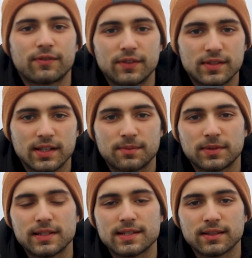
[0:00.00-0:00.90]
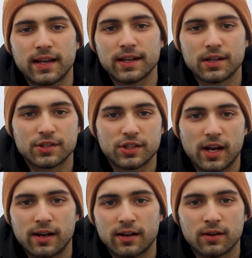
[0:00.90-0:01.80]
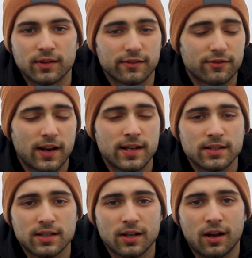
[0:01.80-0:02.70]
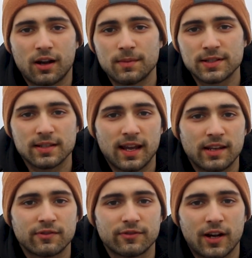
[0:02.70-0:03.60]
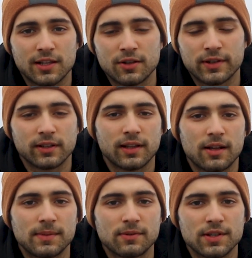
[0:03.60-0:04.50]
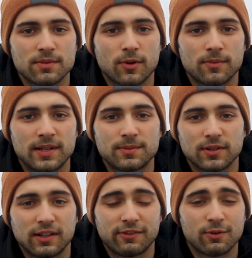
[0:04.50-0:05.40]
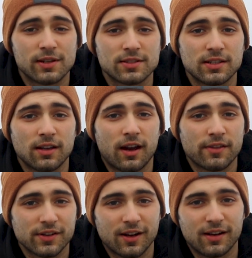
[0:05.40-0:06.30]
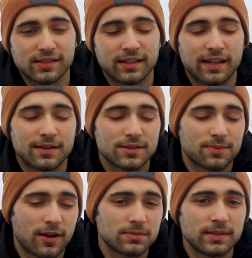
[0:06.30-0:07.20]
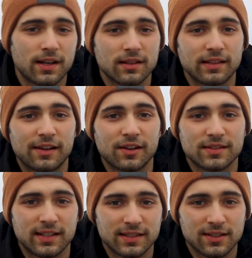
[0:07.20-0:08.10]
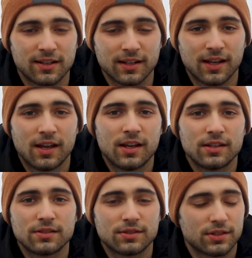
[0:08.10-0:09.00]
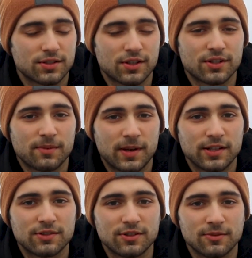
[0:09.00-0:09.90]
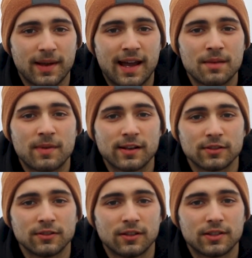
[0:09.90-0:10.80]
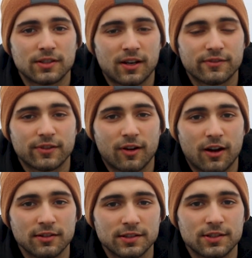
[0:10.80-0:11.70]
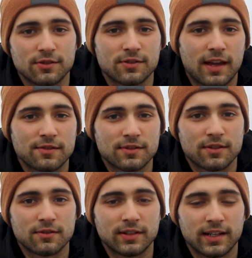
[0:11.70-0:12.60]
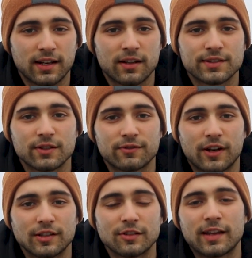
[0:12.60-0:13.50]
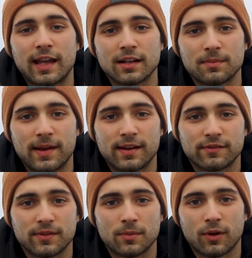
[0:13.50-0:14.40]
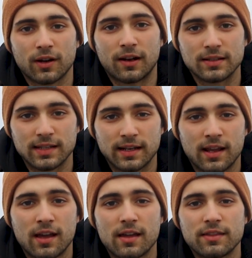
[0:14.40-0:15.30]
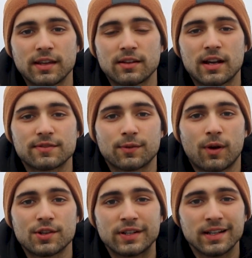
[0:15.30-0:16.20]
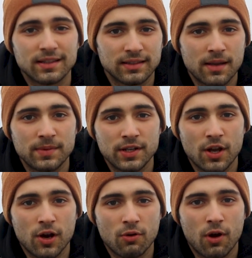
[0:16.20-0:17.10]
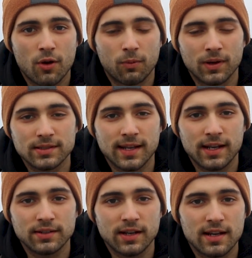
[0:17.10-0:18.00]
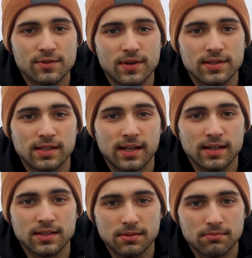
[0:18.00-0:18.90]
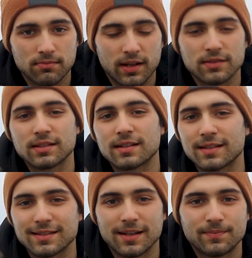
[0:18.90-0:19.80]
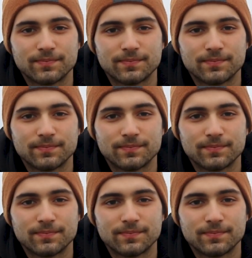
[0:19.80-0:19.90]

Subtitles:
If you did, please like, share with a friend, comment, and follow. It'll help me reach more people. If you want to see other content that's probably not allowed on TikTok, you should search up my YouTube at michael.ferrari2003 and also follow Canna Cabana for more content. Thank you guys for watching. Let me know what town you guys want to see next. I'll see you guys next time.